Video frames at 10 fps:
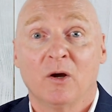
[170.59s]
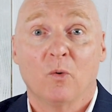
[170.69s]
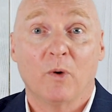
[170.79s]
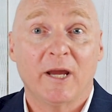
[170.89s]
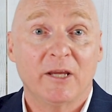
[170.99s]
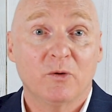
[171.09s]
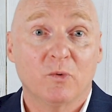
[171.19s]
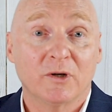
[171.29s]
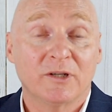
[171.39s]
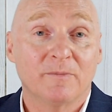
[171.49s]
where you
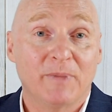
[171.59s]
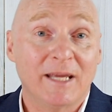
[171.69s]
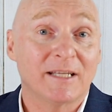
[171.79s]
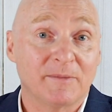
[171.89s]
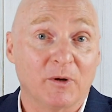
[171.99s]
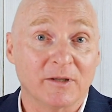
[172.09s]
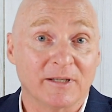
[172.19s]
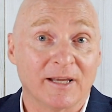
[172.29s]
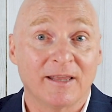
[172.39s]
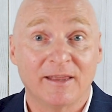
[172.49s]
want to be a sponsor,